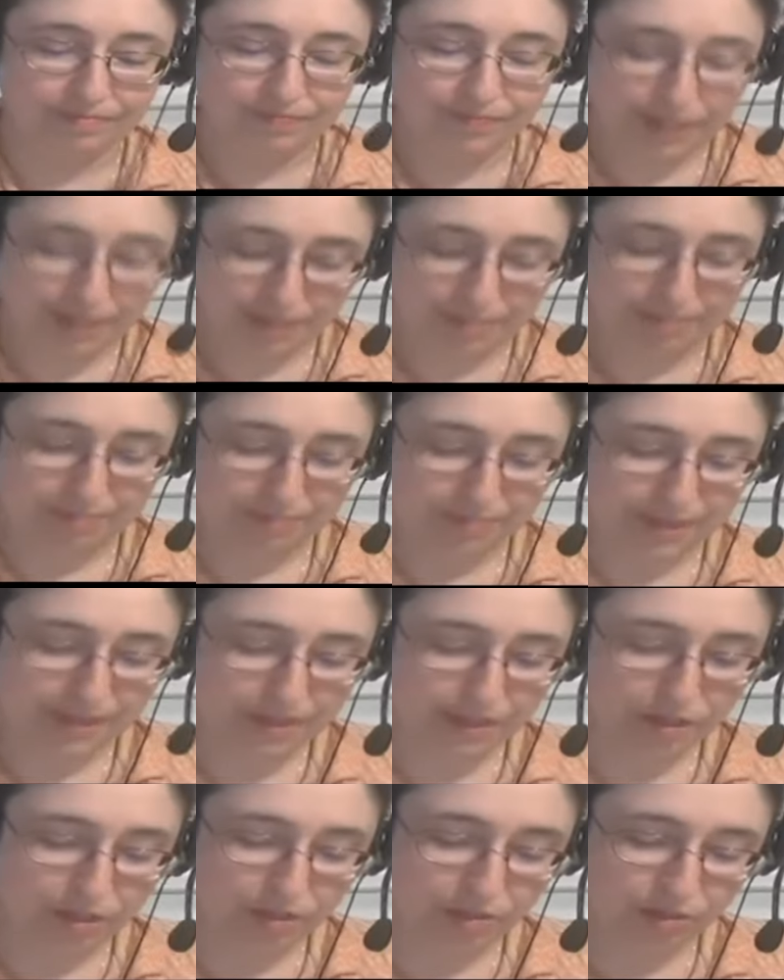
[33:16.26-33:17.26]
Yep. And
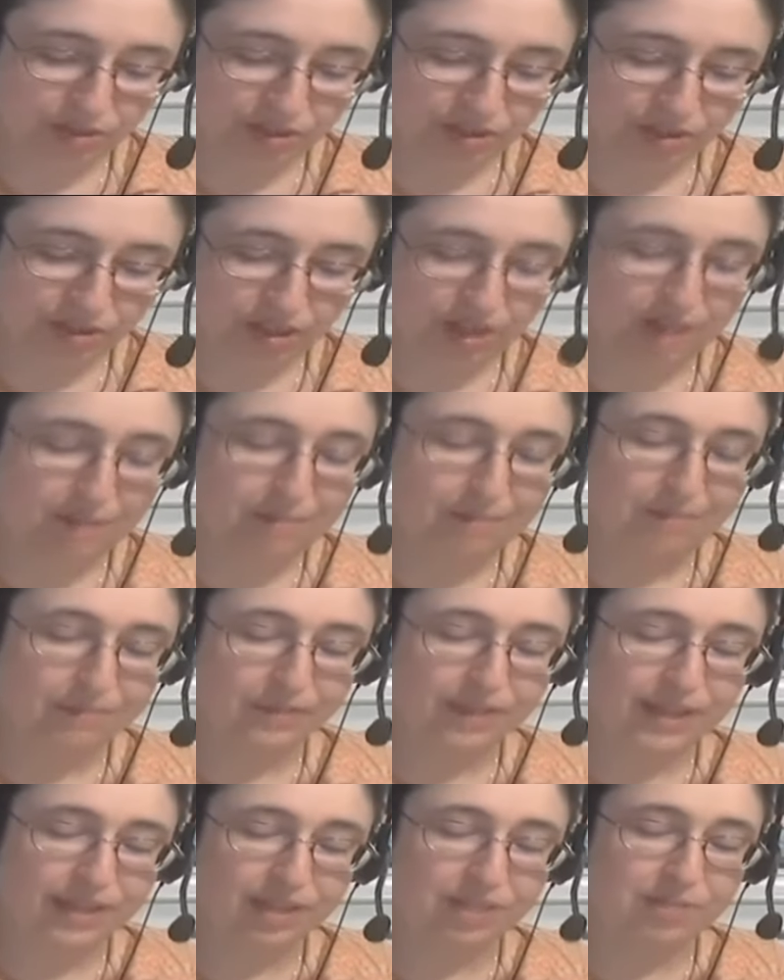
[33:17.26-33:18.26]
they do some
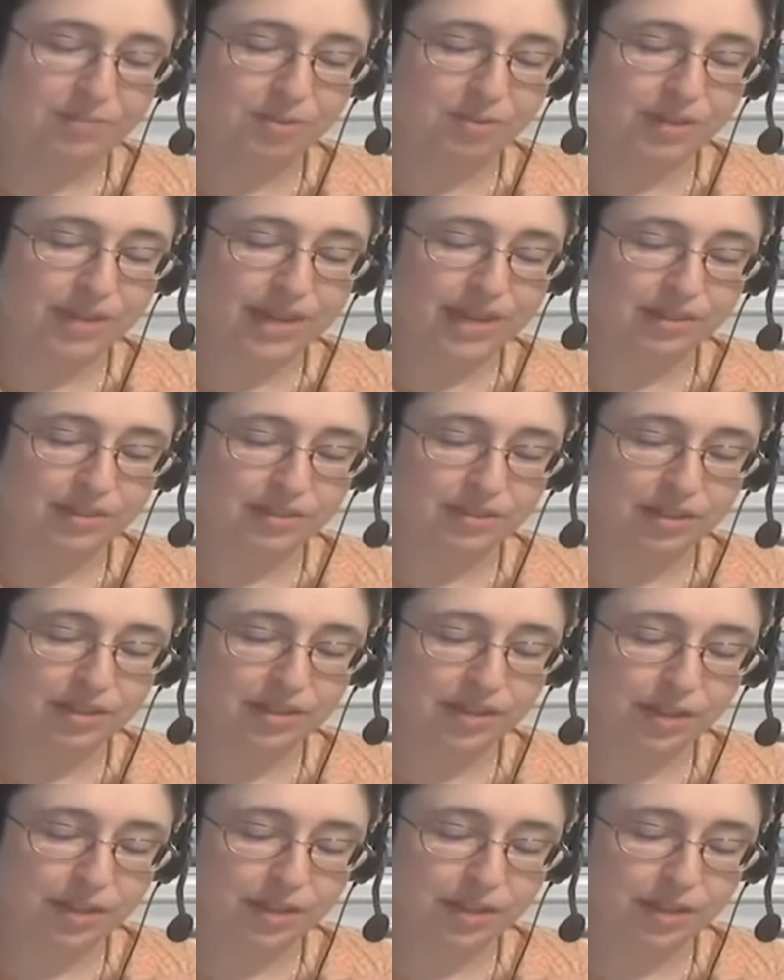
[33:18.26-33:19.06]
flexible casting.